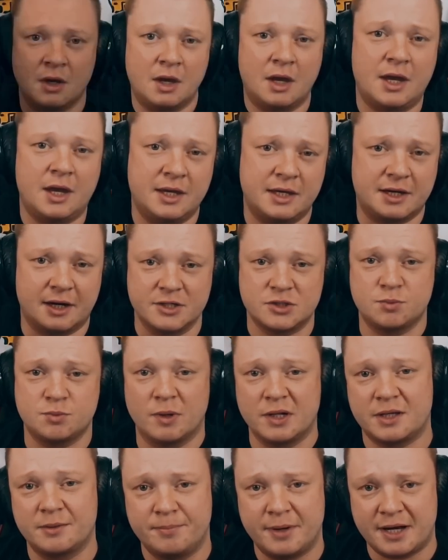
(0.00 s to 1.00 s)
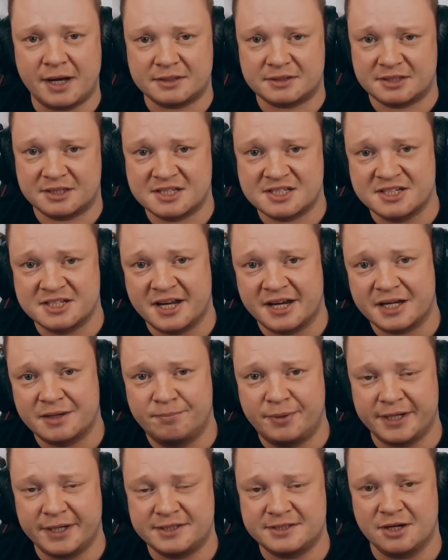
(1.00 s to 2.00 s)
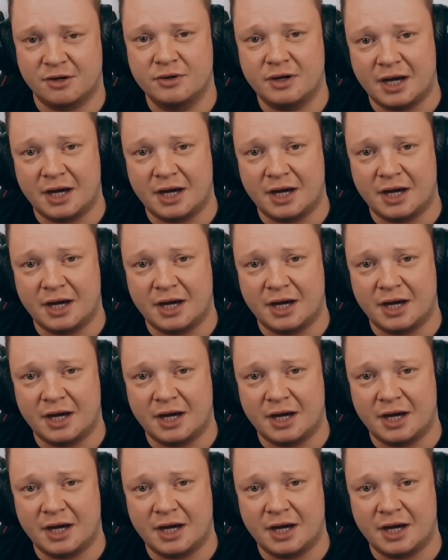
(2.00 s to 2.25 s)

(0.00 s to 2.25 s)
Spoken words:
Hey guys, welcome back to the Snagging Breakdown.